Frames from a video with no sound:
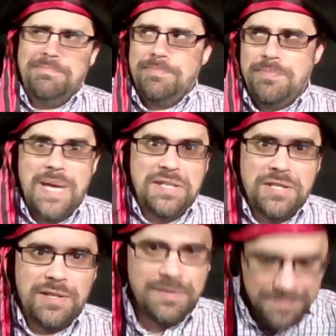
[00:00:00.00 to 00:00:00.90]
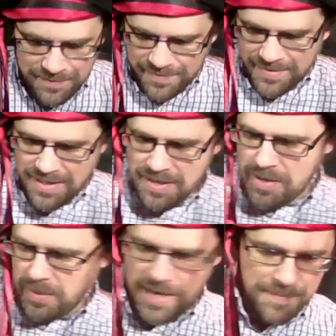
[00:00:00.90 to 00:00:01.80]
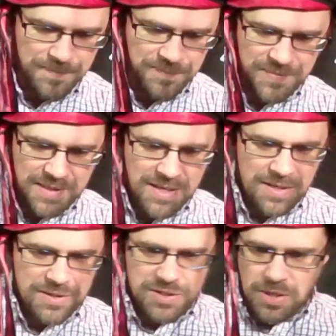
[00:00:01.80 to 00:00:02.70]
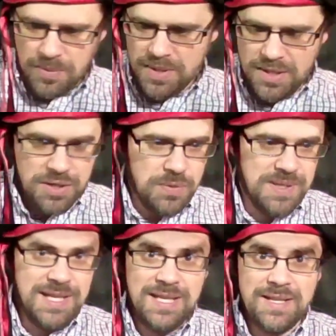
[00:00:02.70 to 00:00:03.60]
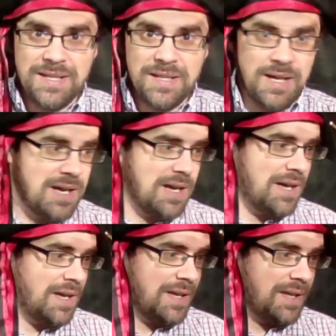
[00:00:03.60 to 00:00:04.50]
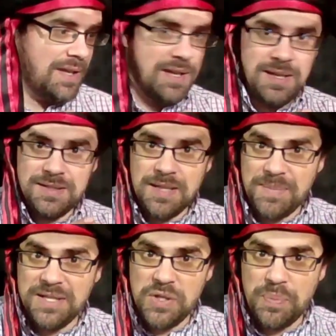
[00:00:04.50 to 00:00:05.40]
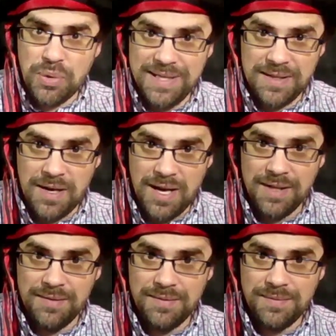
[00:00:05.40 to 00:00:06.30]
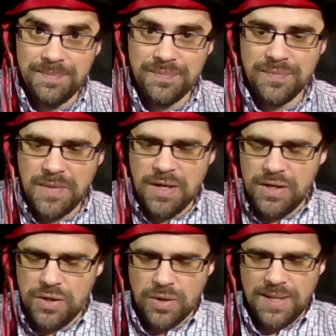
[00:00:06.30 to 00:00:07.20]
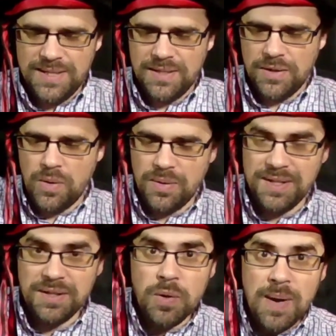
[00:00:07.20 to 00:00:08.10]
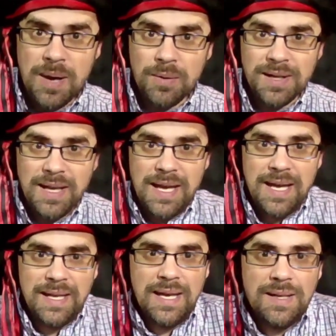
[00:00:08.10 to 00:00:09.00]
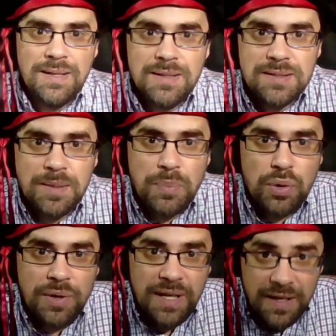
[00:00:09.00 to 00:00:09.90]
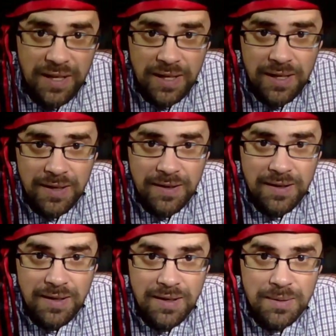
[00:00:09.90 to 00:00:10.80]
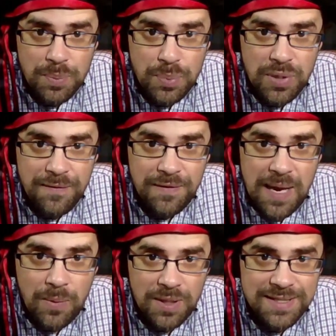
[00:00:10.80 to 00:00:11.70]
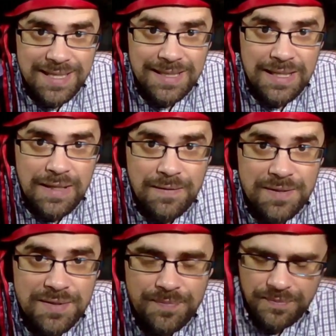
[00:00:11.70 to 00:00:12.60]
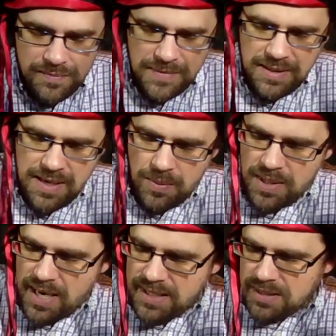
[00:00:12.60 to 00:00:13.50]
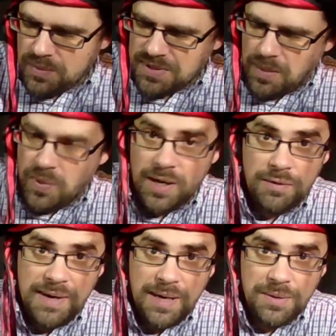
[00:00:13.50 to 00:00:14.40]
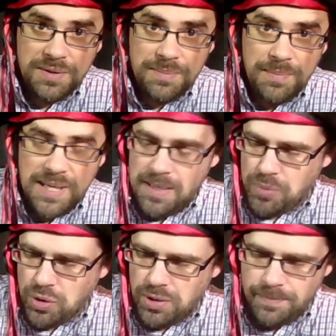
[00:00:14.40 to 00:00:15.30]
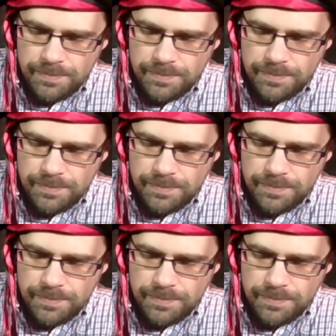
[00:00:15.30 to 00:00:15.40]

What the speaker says: Magic. Okay, so you need something to print on. You're going to go out and get some pretty flowers and leaves. Now, what I did was I went around my neighborhood.